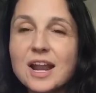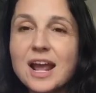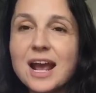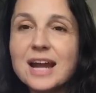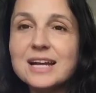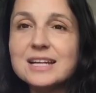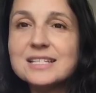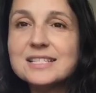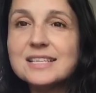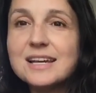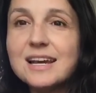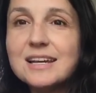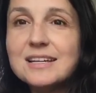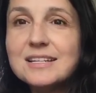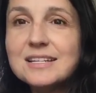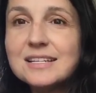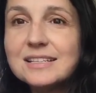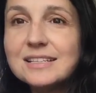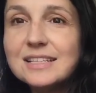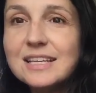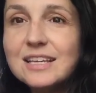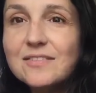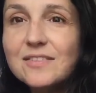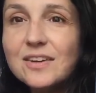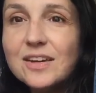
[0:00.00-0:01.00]
I decided to
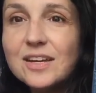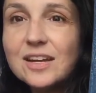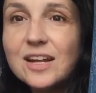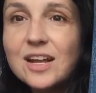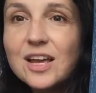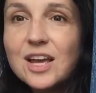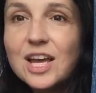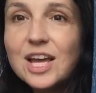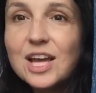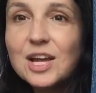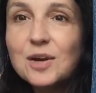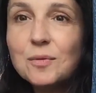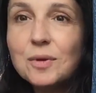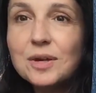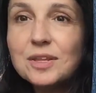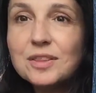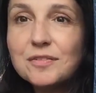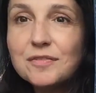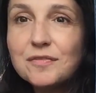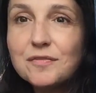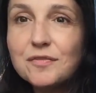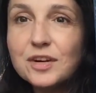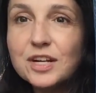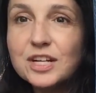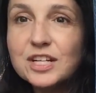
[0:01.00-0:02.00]
leave it with a
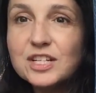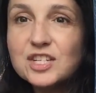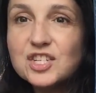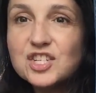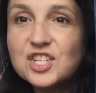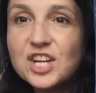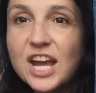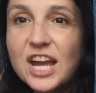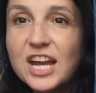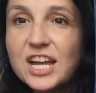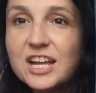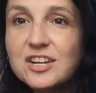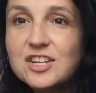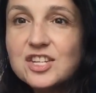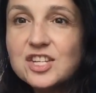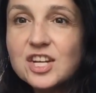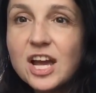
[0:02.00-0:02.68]
fringed edge.